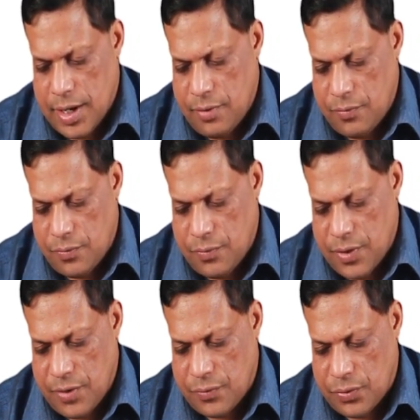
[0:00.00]
in
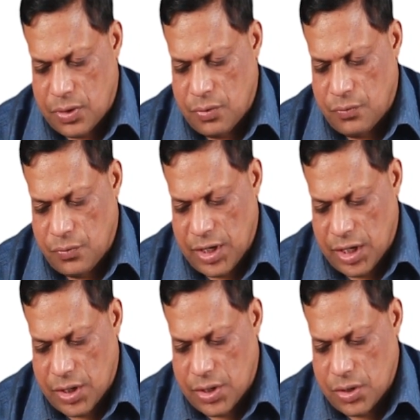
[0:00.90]
5th
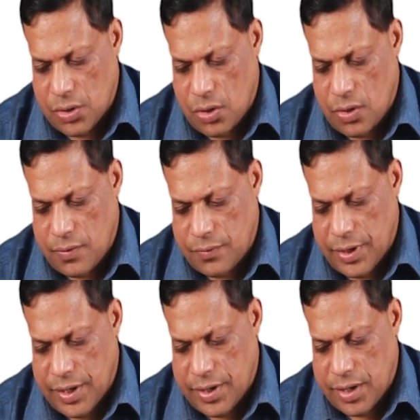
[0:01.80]
week of
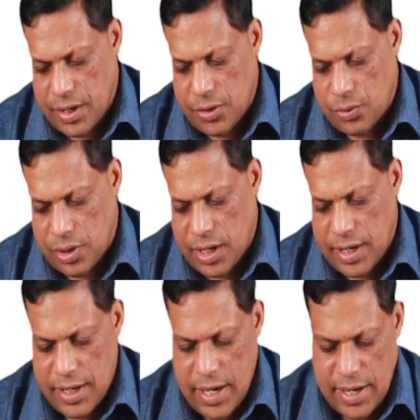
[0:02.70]

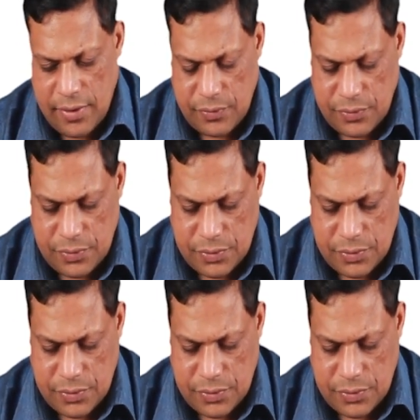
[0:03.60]
intrauterine life.